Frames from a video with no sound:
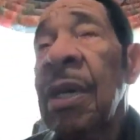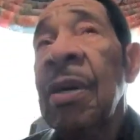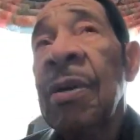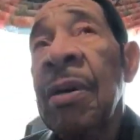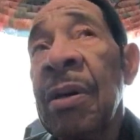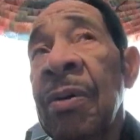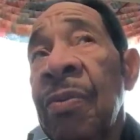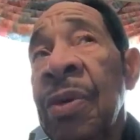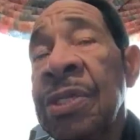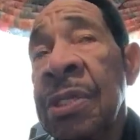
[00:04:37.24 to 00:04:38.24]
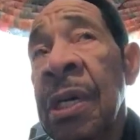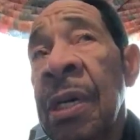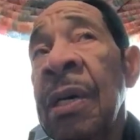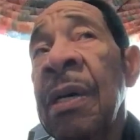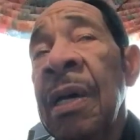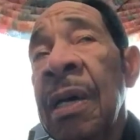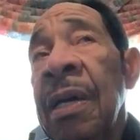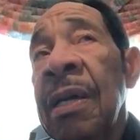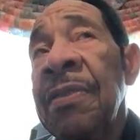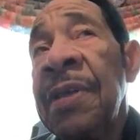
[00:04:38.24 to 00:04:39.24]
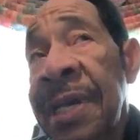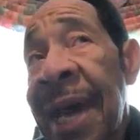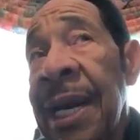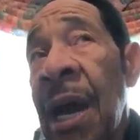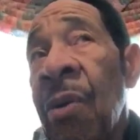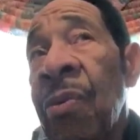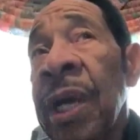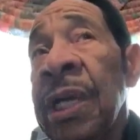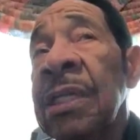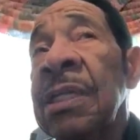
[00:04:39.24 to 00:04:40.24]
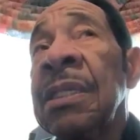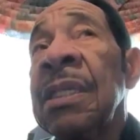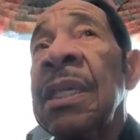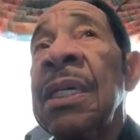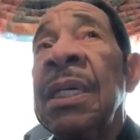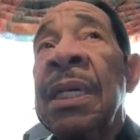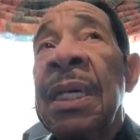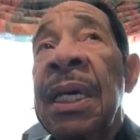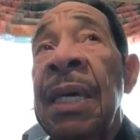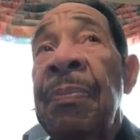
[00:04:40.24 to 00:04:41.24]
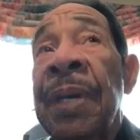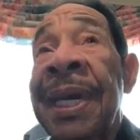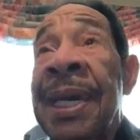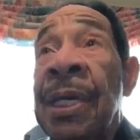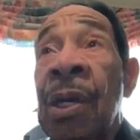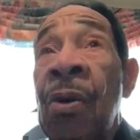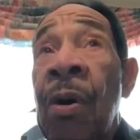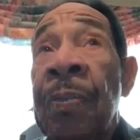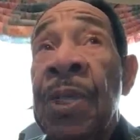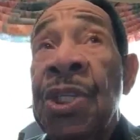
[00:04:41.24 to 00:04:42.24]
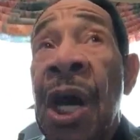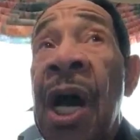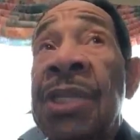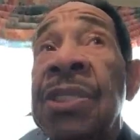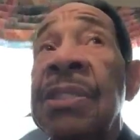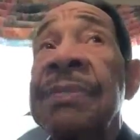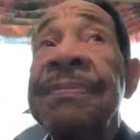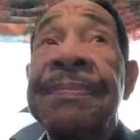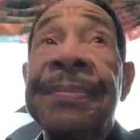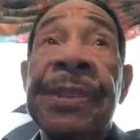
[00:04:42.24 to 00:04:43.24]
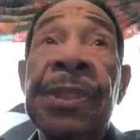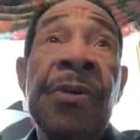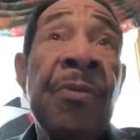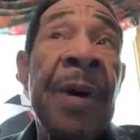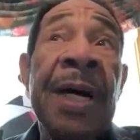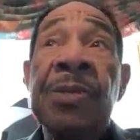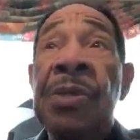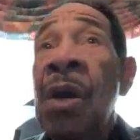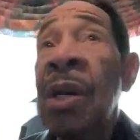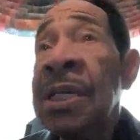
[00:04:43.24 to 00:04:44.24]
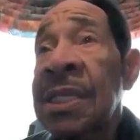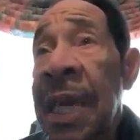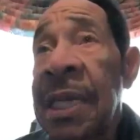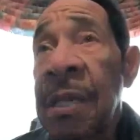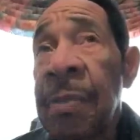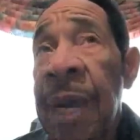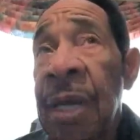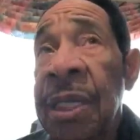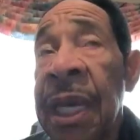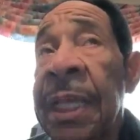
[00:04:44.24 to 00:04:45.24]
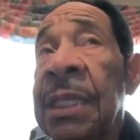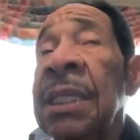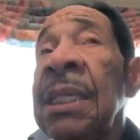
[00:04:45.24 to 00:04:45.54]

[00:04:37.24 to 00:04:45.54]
was the Night Owl record. It began to go up the charts. So everybody was all excited about that.